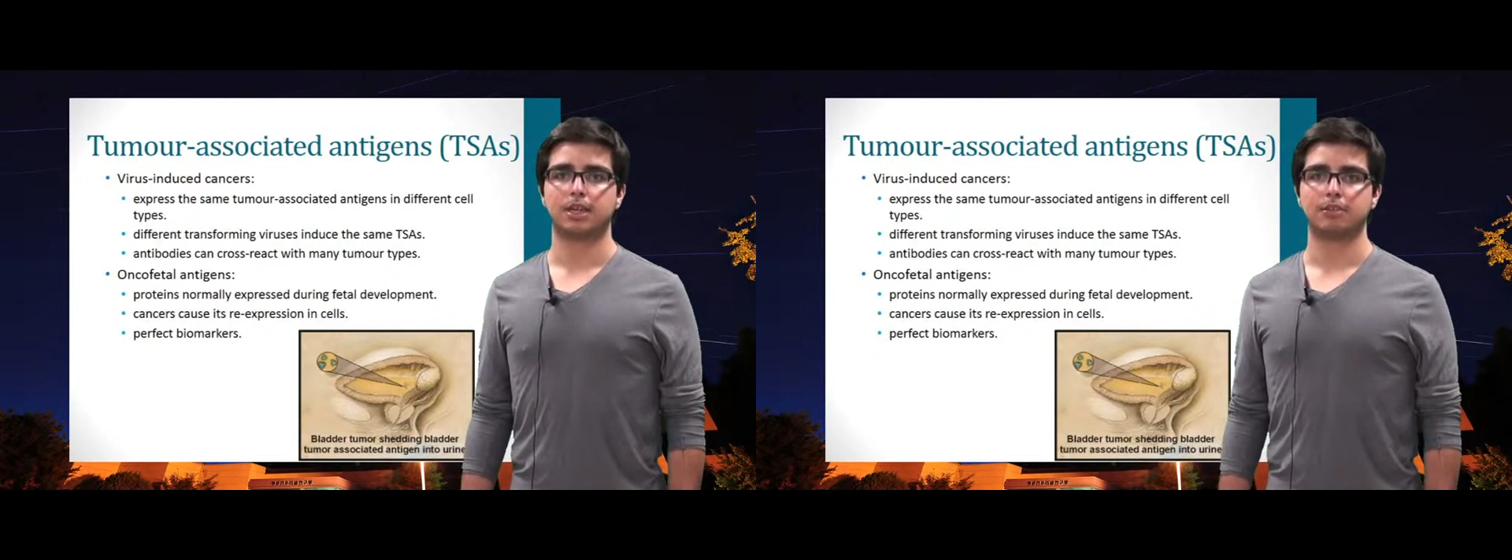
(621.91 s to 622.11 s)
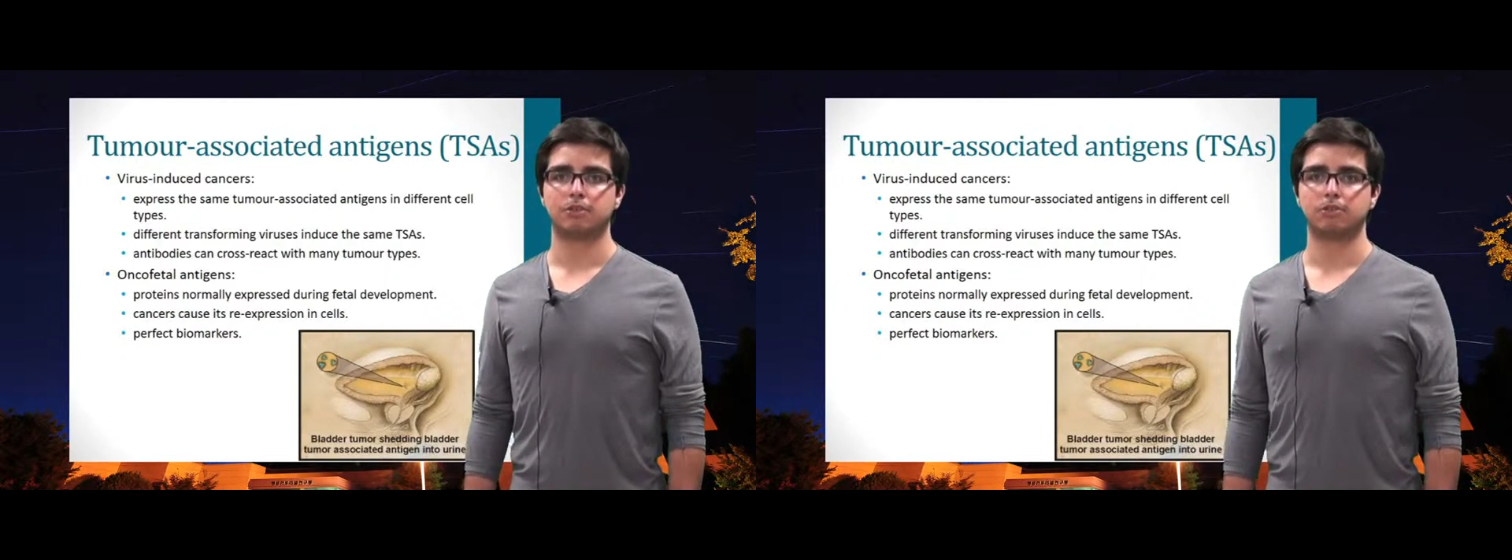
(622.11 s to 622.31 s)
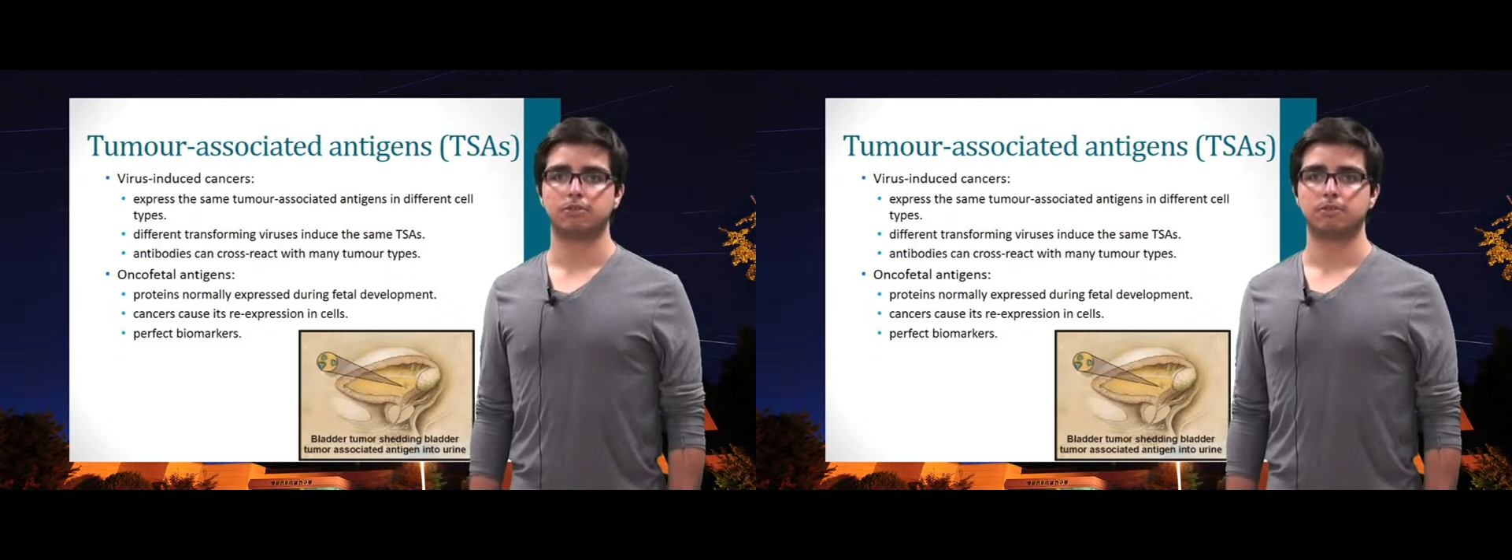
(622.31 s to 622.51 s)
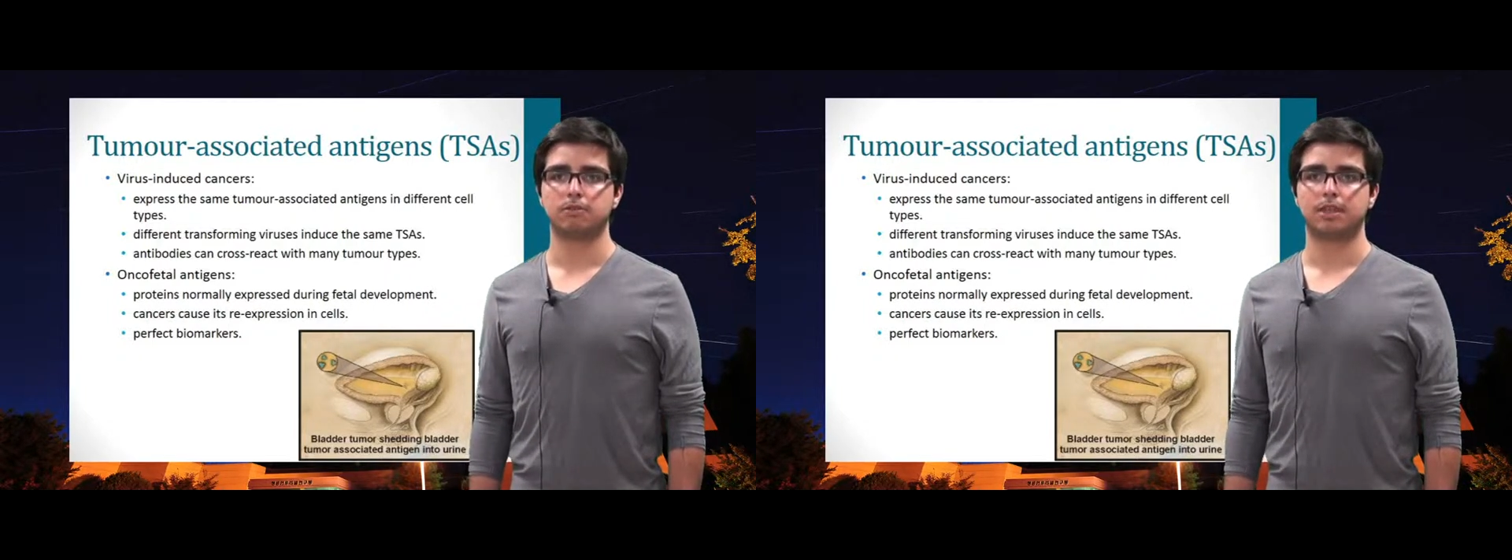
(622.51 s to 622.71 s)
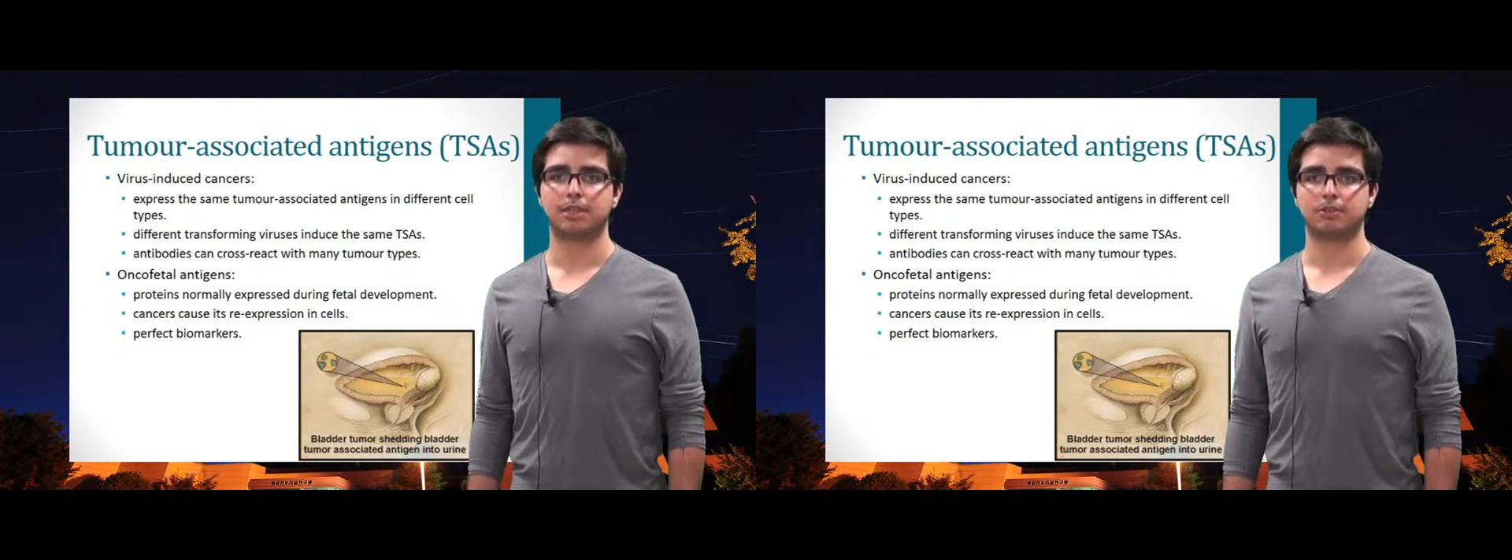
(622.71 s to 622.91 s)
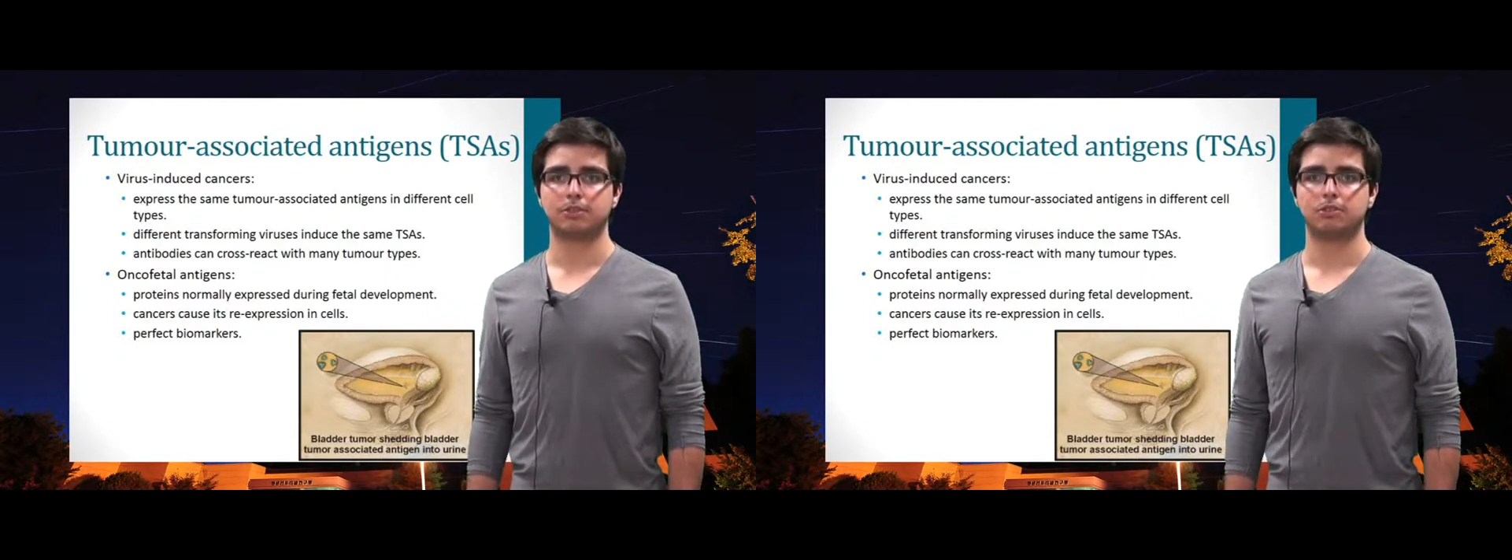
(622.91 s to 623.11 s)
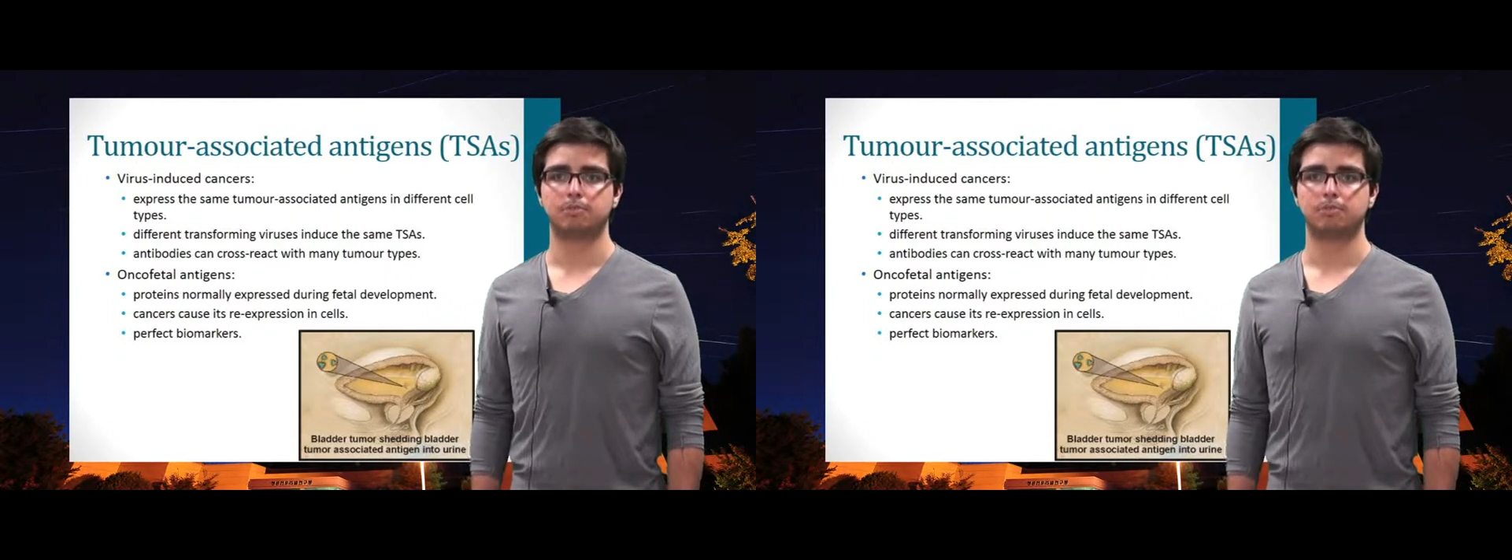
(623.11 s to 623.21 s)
cancers